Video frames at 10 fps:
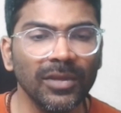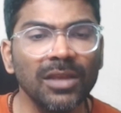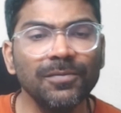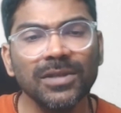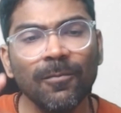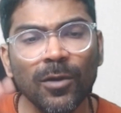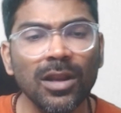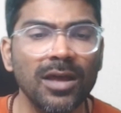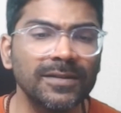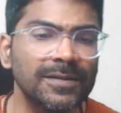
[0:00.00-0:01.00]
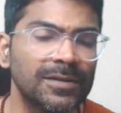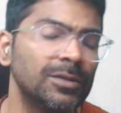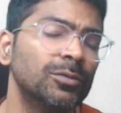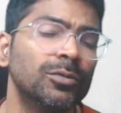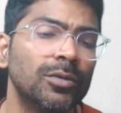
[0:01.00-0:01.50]
If someone asks
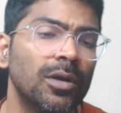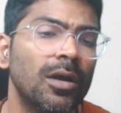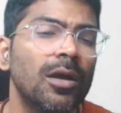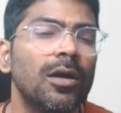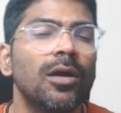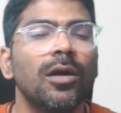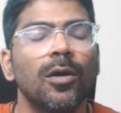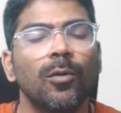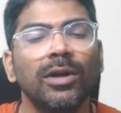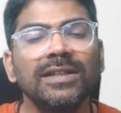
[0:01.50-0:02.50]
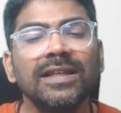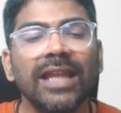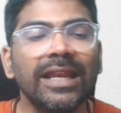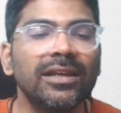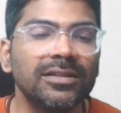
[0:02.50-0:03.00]
you what is the
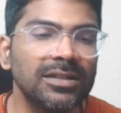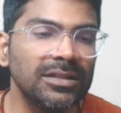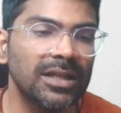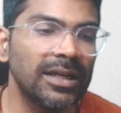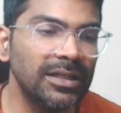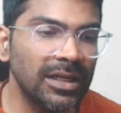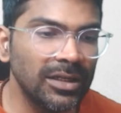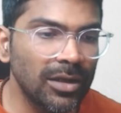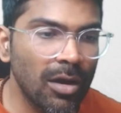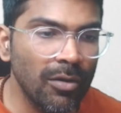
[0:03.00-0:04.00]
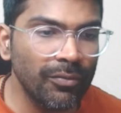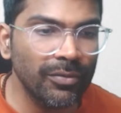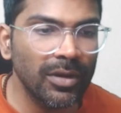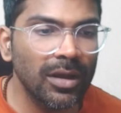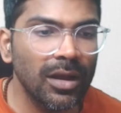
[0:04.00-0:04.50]
nitrogen content of
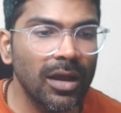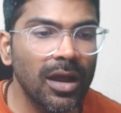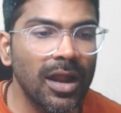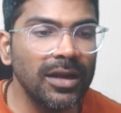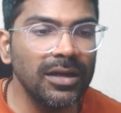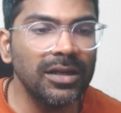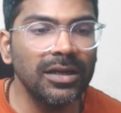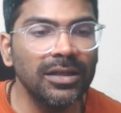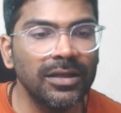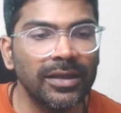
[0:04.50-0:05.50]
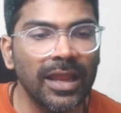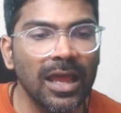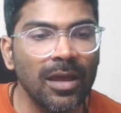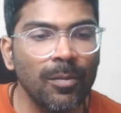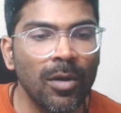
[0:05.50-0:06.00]
100
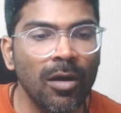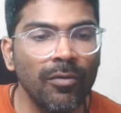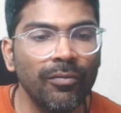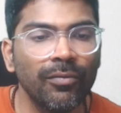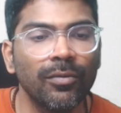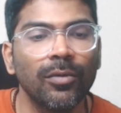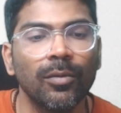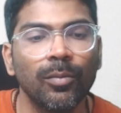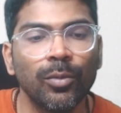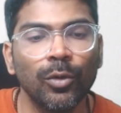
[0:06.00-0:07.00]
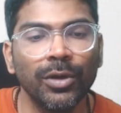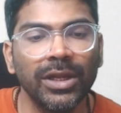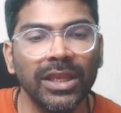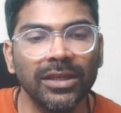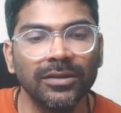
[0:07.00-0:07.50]
gram of
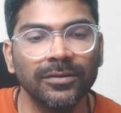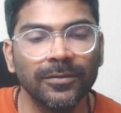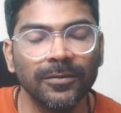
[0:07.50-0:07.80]
protein,